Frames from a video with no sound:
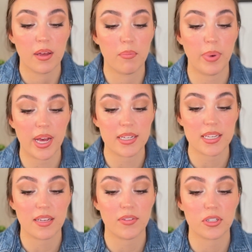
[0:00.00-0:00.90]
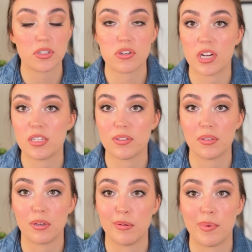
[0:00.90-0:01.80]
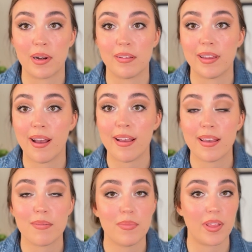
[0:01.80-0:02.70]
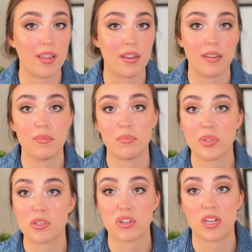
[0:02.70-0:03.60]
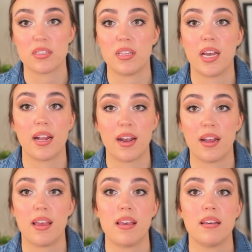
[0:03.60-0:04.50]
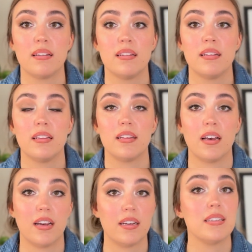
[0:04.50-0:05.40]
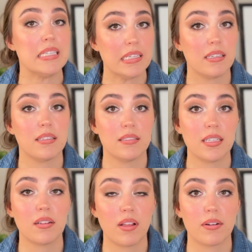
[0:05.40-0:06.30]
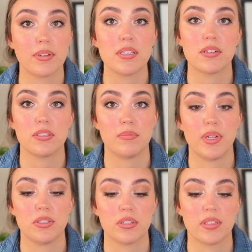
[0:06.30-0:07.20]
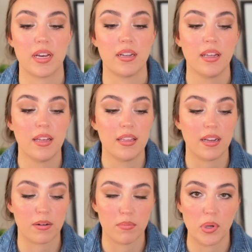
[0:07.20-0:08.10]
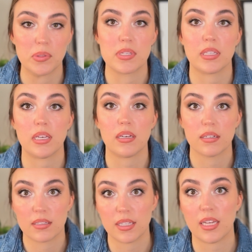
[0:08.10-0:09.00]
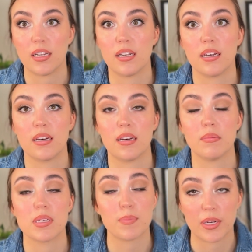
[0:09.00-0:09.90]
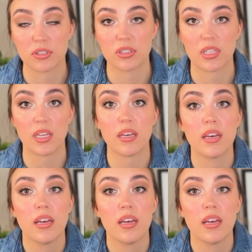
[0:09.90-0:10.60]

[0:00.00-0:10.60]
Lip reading: But if you're just trying to do a little bit better like I am, then please trust that I did a lot of research and made sure that they're mostly clean, especially